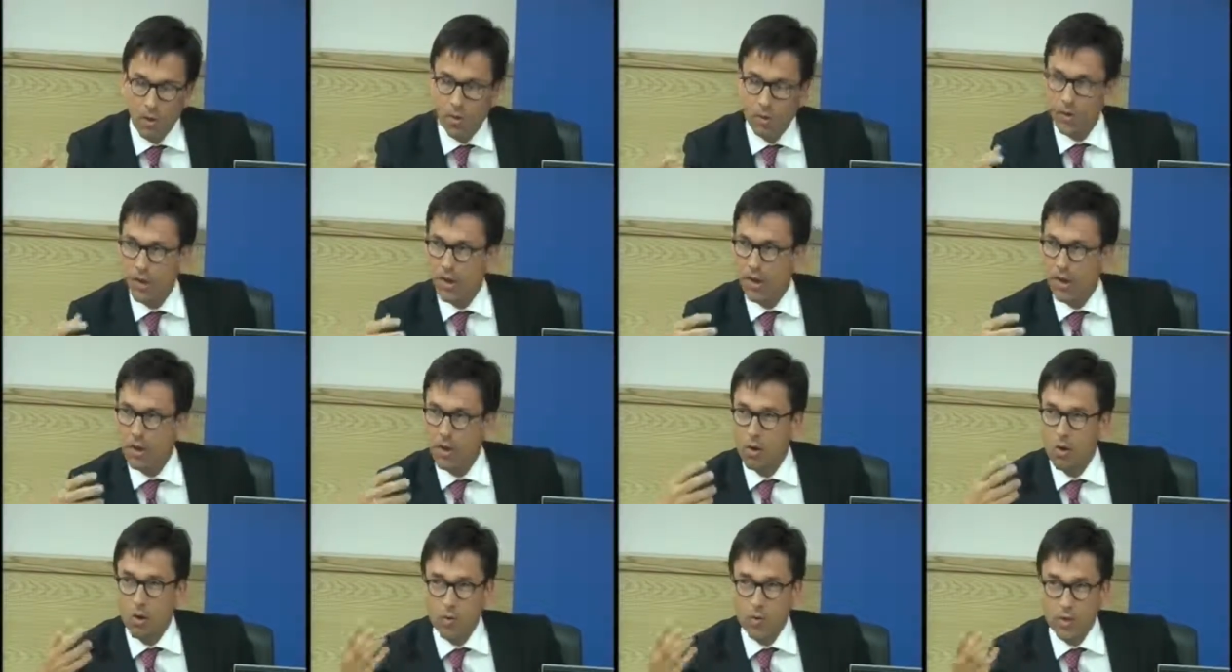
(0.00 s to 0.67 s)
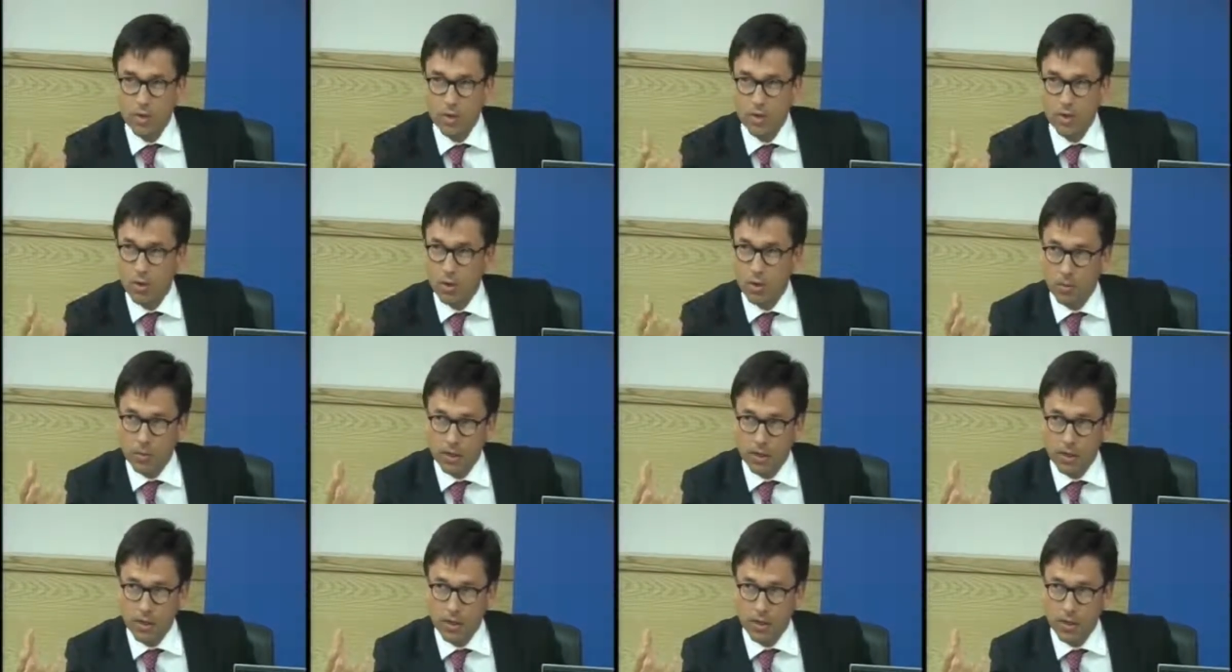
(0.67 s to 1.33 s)
we can lobby
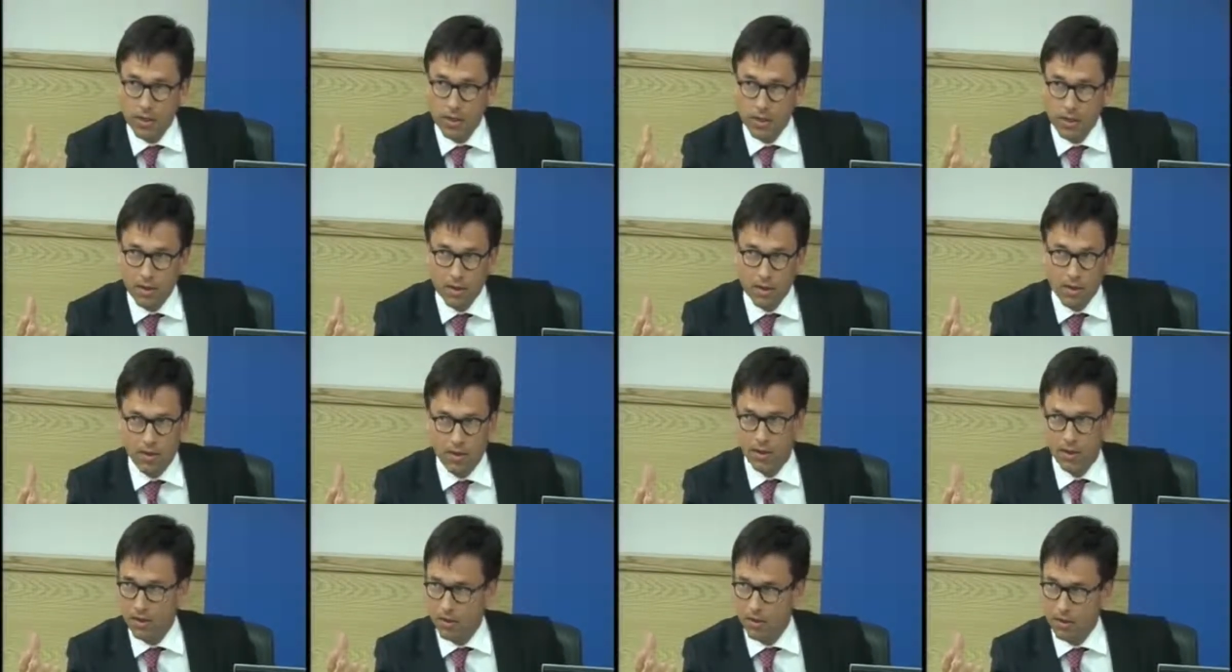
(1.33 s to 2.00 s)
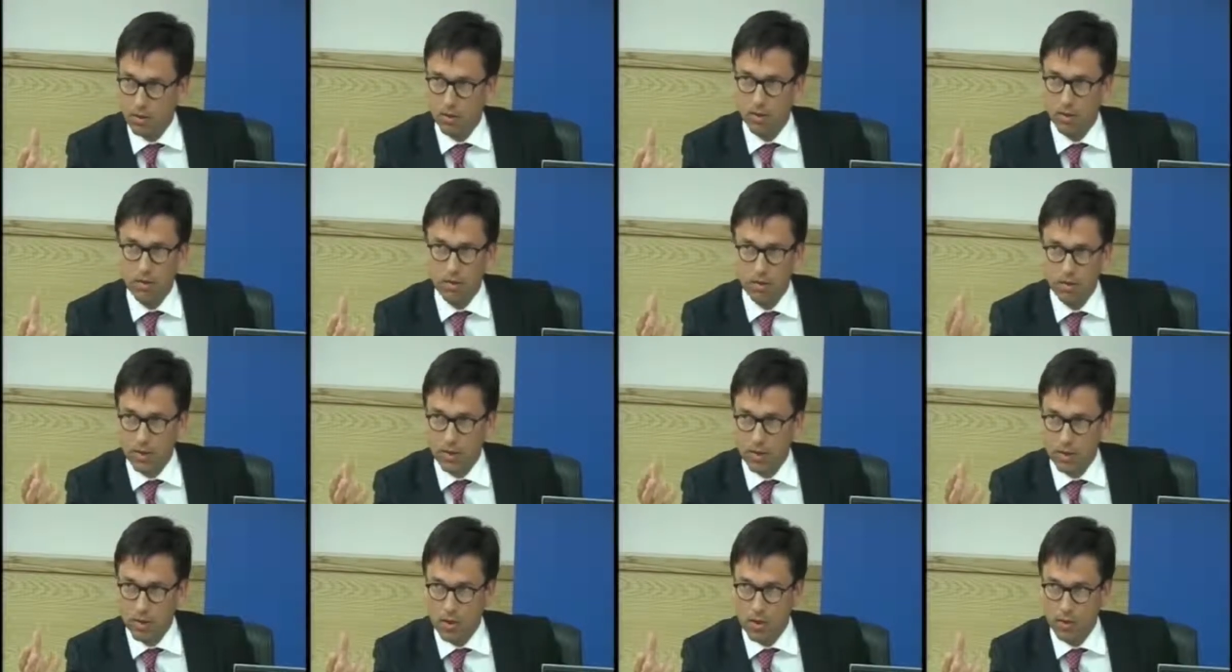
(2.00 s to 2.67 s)
Germany. It's going to
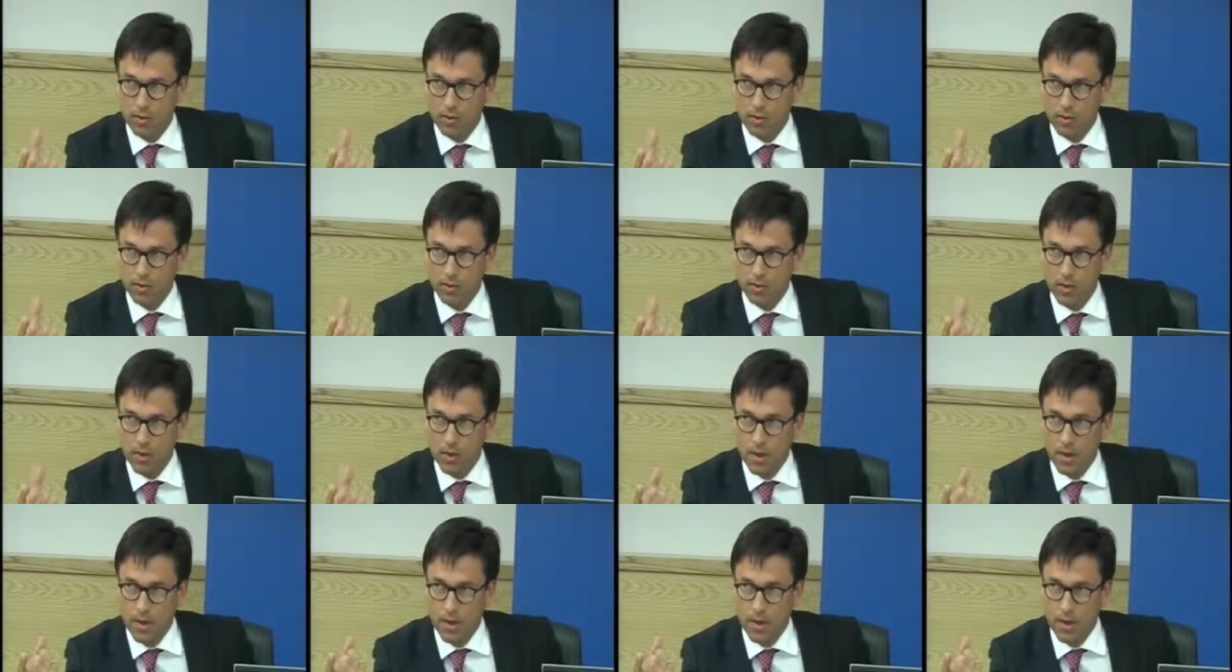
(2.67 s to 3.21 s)
be tough.